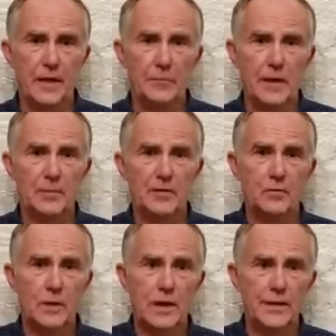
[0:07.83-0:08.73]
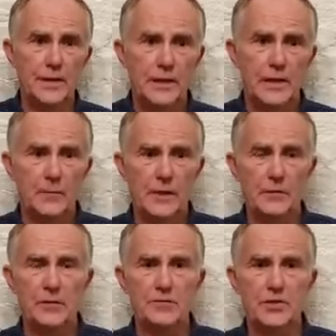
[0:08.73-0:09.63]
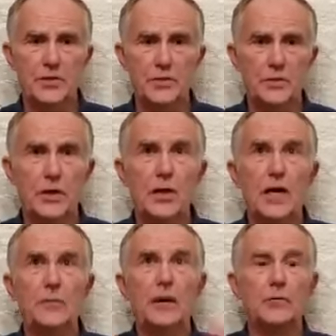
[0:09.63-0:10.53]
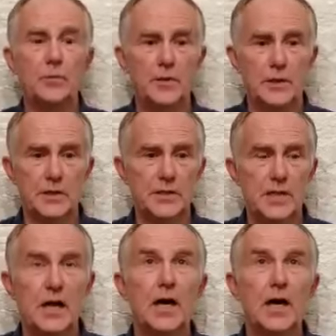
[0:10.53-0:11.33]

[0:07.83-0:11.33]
A bubble of one, a bubble of two, a bubble burst.